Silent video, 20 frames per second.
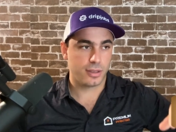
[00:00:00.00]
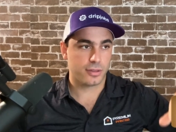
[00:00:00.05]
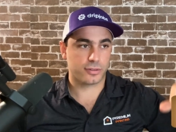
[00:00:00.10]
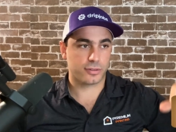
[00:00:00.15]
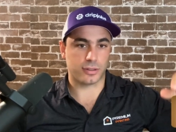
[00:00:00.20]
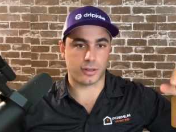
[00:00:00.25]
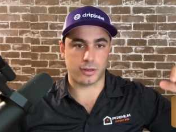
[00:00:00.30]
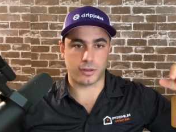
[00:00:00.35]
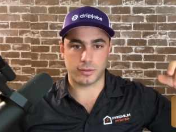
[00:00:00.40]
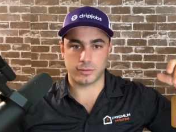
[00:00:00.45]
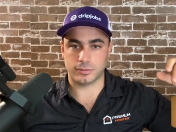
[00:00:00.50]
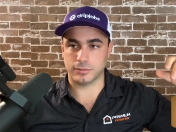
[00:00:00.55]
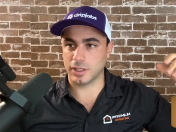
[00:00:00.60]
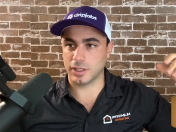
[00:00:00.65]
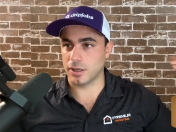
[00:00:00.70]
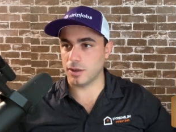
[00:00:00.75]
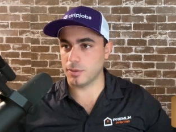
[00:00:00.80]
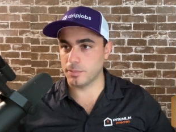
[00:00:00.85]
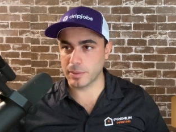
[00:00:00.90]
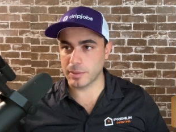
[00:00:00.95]
So, you
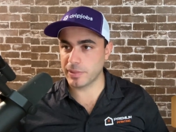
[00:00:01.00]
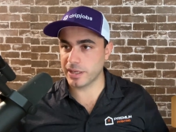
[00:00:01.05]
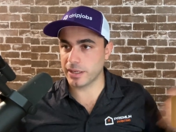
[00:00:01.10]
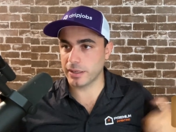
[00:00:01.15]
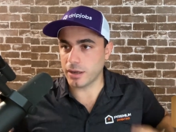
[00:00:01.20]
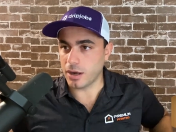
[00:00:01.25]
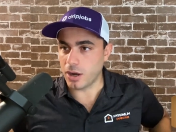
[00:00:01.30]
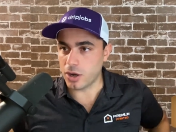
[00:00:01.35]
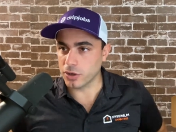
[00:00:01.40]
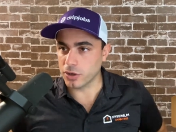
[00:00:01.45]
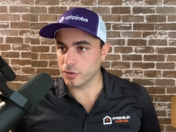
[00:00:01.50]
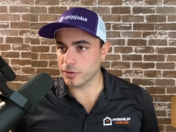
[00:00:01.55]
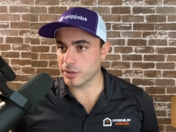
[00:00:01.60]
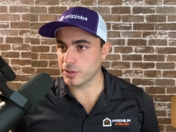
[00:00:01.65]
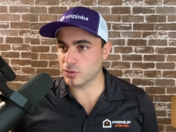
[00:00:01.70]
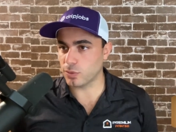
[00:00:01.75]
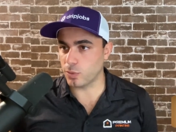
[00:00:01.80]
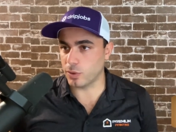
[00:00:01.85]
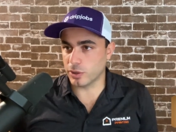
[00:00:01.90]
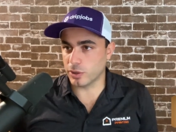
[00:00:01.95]
know, me being a
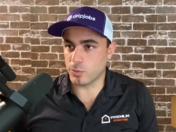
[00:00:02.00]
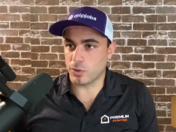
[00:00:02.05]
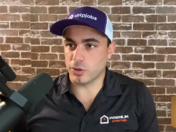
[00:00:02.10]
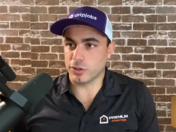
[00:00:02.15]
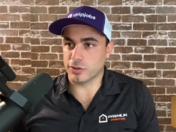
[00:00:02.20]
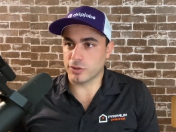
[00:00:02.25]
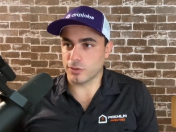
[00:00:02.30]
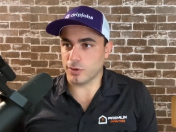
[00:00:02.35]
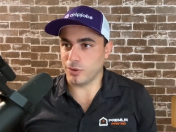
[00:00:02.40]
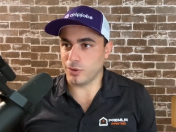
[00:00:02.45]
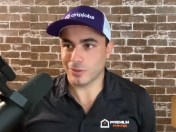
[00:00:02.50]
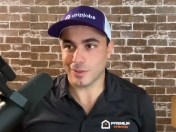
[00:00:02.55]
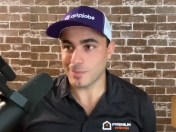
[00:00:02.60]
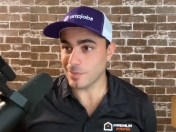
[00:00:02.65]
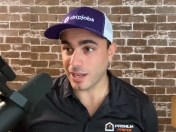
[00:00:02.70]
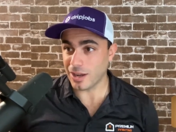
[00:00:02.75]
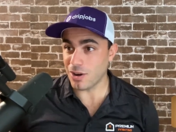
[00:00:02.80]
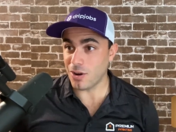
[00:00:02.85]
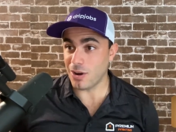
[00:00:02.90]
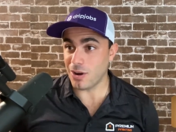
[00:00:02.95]
hungry 21 year old, I'm
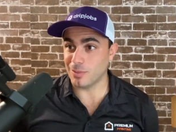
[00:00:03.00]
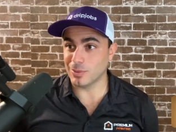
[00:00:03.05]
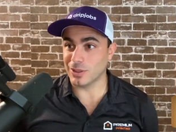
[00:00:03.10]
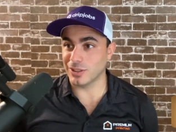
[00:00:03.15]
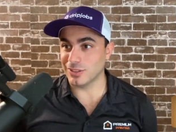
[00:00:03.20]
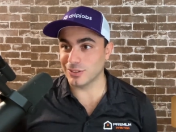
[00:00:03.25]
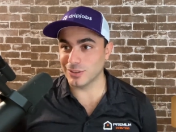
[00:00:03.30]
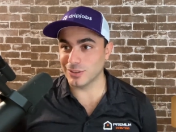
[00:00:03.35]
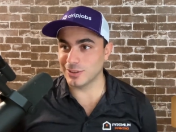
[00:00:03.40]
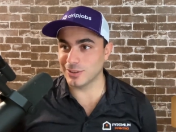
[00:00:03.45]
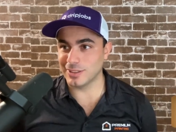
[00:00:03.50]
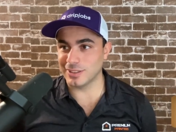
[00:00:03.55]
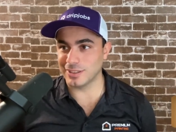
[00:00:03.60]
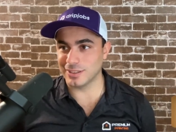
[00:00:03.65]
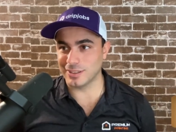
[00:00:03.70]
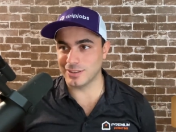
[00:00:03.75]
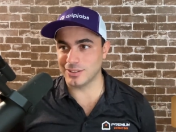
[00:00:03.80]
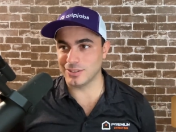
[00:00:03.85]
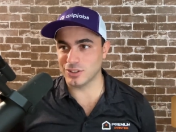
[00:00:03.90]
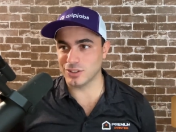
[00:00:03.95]
like, oh, I'm going to do it, you
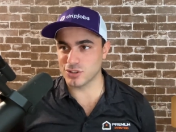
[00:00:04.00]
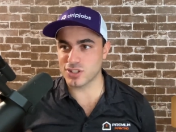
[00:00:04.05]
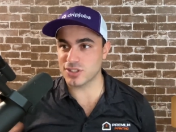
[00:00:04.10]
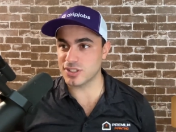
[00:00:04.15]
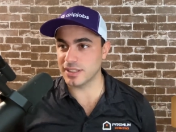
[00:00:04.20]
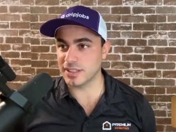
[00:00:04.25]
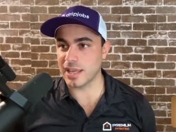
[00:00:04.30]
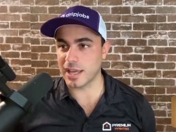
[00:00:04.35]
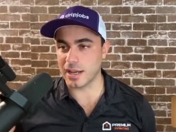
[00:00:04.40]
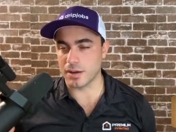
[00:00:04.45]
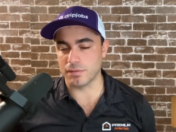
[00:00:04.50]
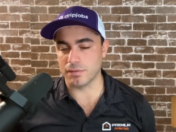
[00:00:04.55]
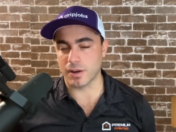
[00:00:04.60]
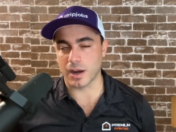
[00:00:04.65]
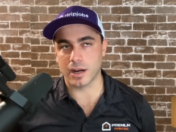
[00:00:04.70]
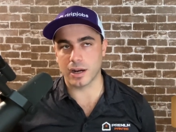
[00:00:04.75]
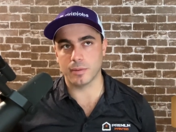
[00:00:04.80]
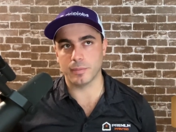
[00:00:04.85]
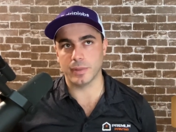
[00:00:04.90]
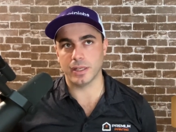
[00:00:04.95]
know, and you're just in that
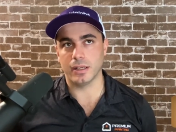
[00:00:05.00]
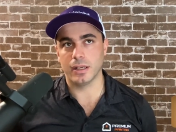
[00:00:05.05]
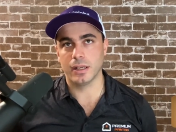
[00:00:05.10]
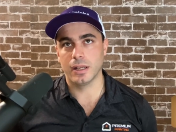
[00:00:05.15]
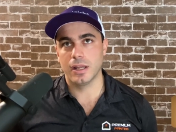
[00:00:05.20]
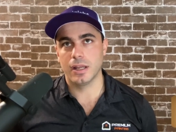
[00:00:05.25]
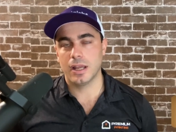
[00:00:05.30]
environment.